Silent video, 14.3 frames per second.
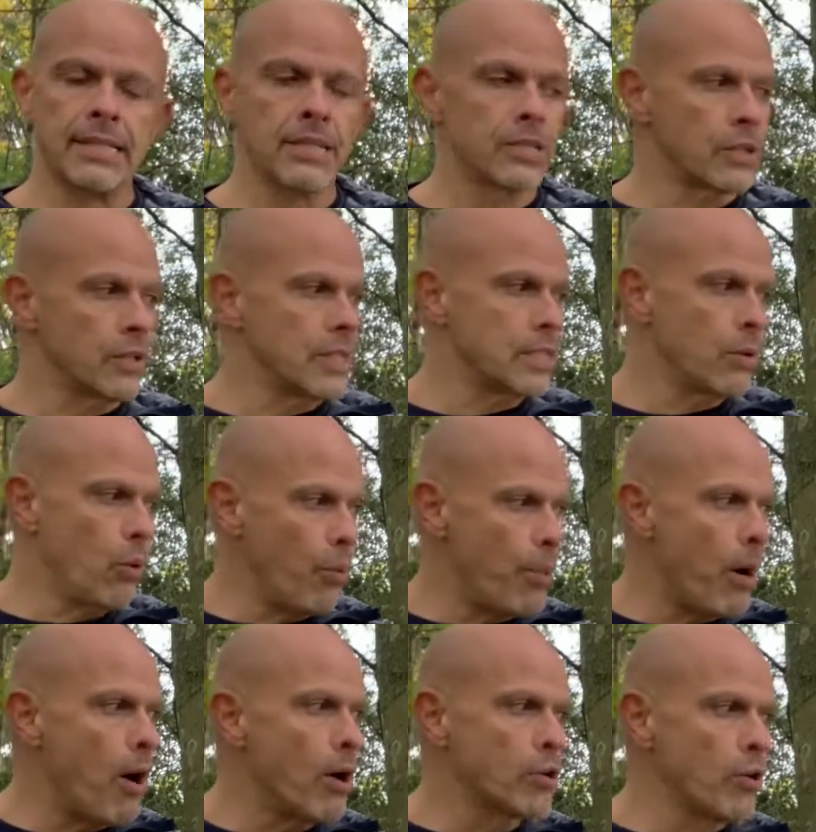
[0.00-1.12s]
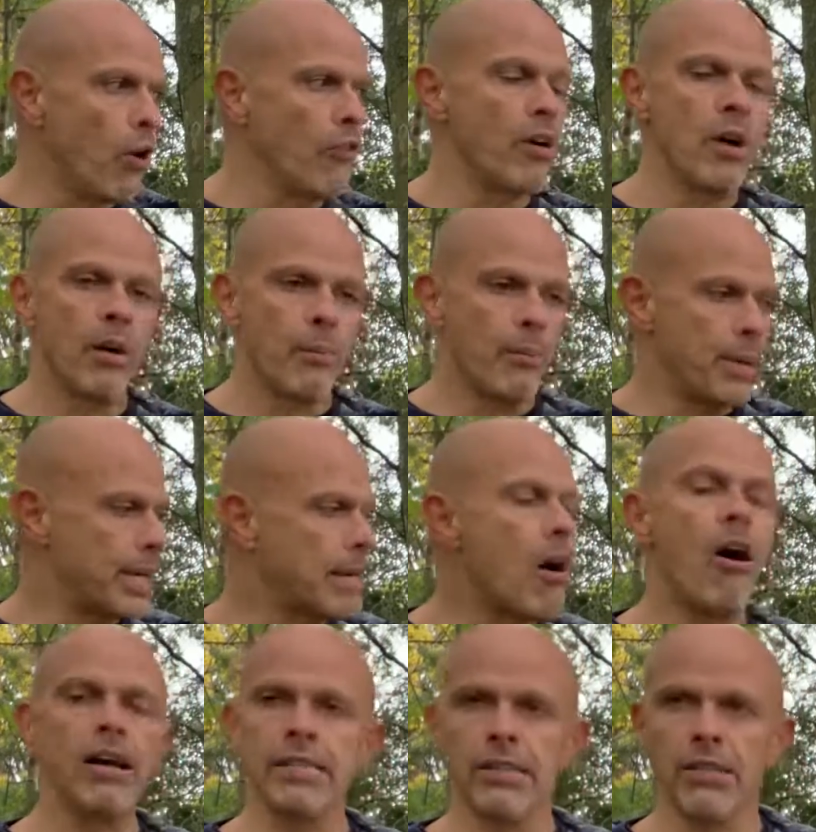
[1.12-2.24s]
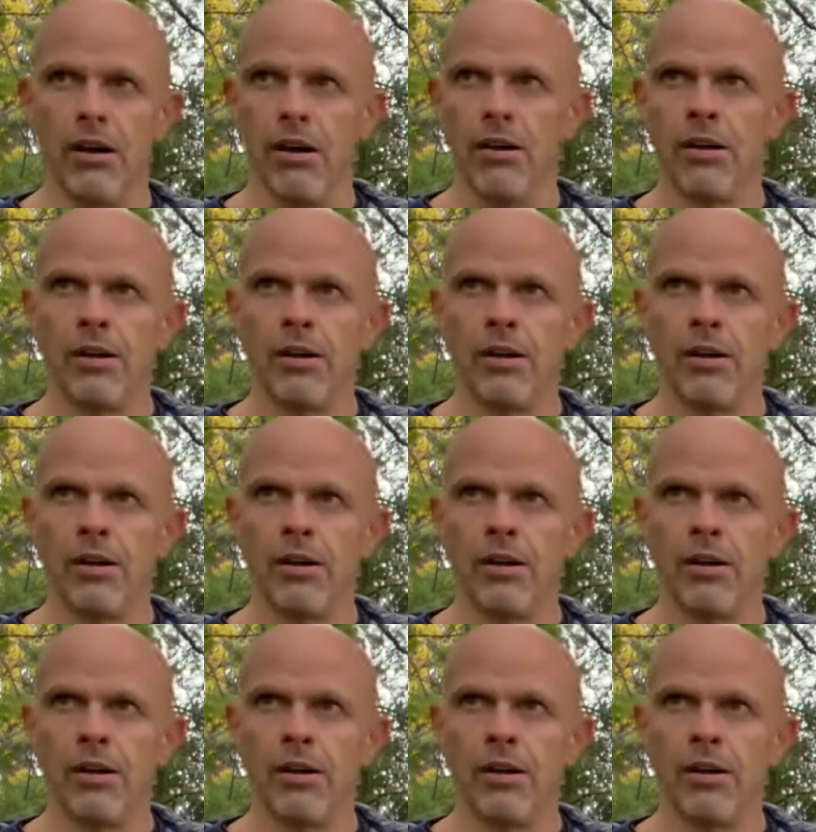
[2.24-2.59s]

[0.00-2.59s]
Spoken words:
So it's all part of be kinder,